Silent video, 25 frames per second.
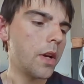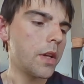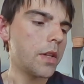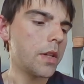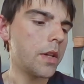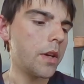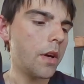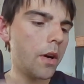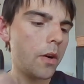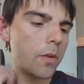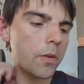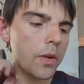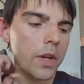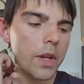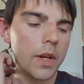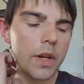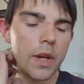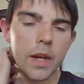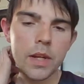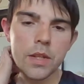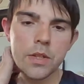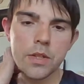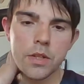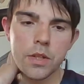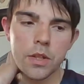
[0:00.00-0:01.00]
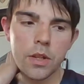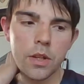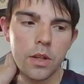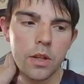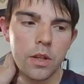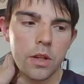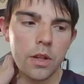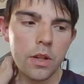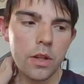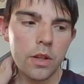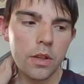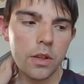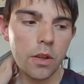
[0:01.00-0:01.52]
yeah, I'm going to get into
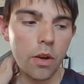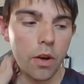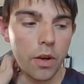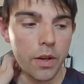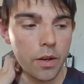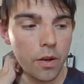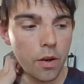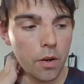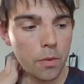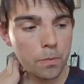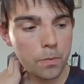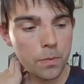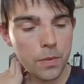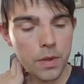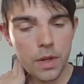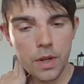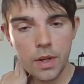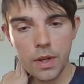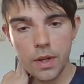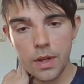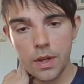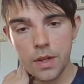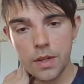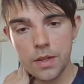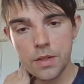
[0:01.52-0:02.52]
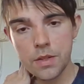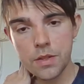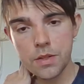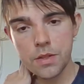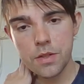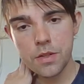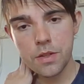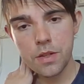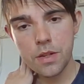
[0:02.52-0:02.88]
the lineup, and